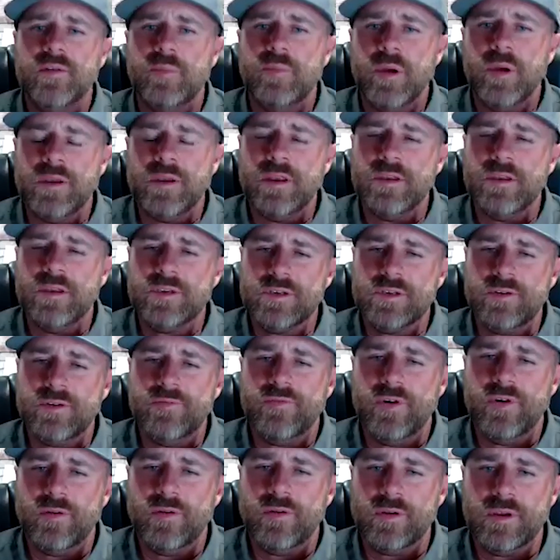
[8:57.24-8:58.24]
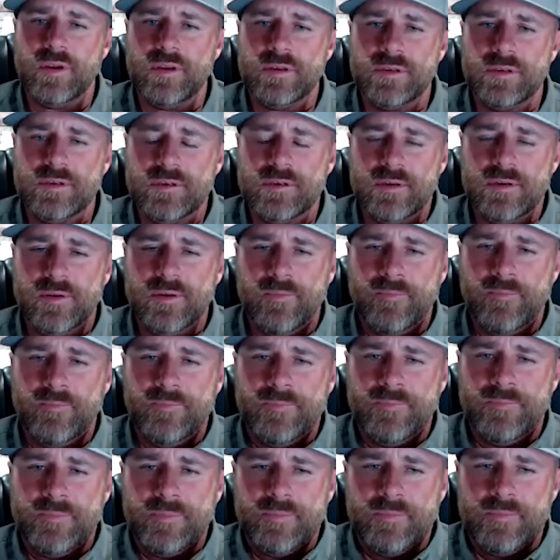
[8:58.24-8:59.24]
to pay attention and focus.
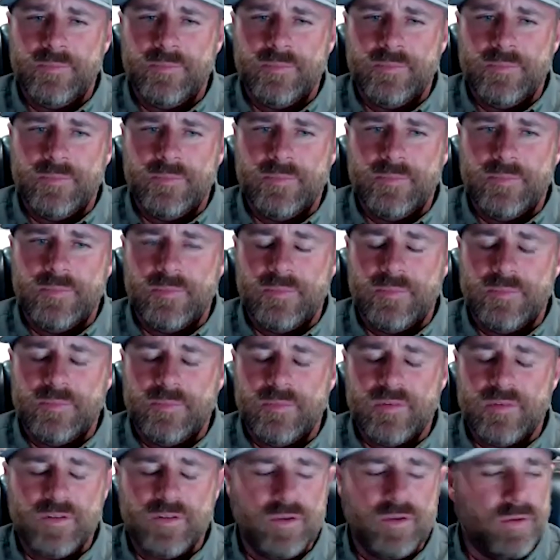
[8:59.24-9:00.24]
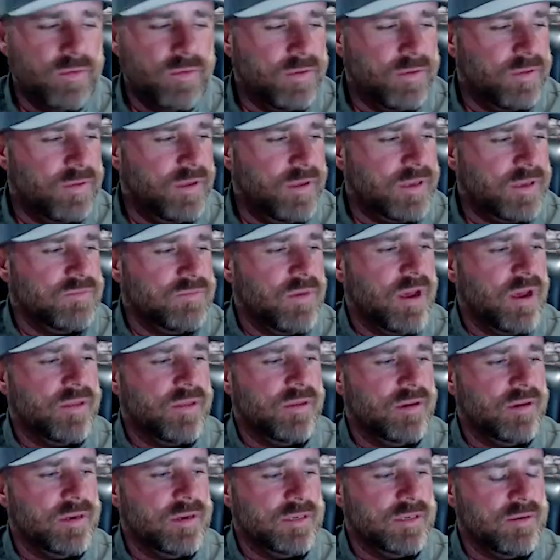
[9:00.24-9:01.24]
So this
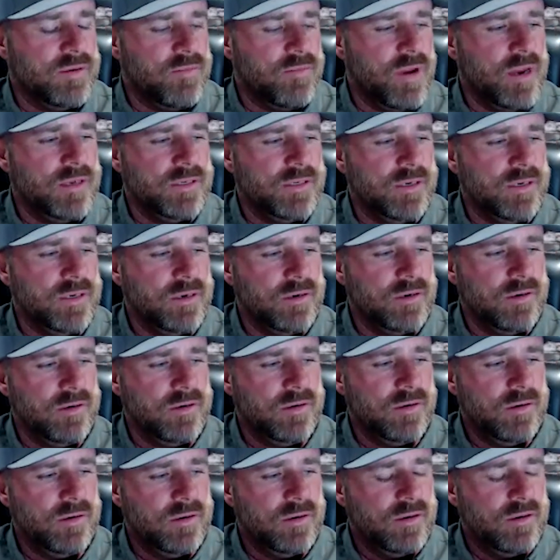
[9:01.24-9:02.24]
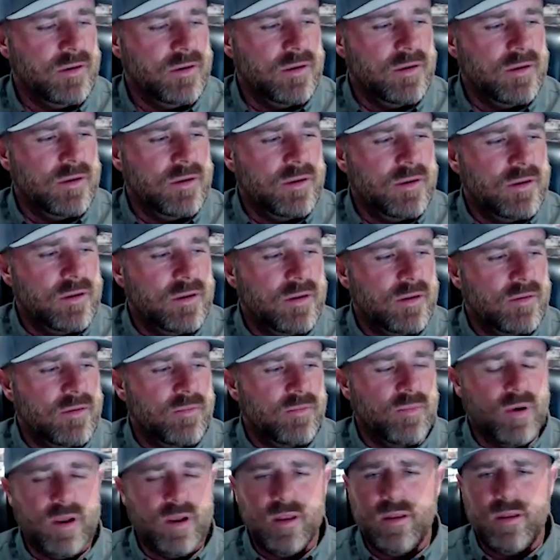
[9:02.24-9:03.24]
method is amazing,
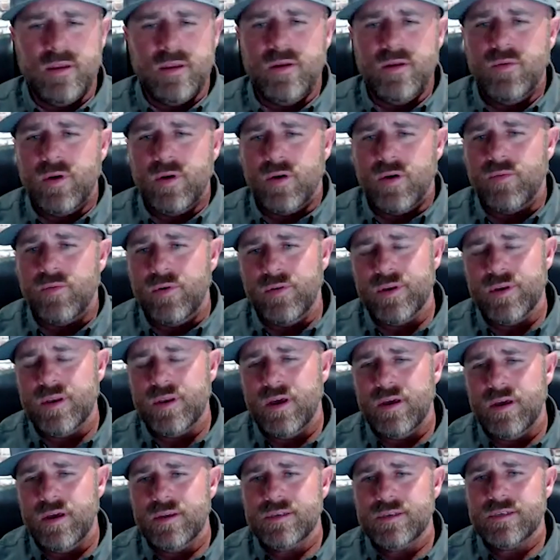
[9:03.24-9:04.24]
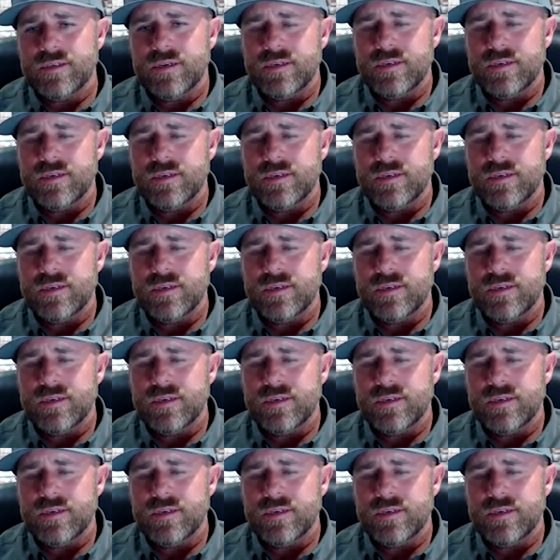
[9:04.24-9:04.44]
but you know what it really does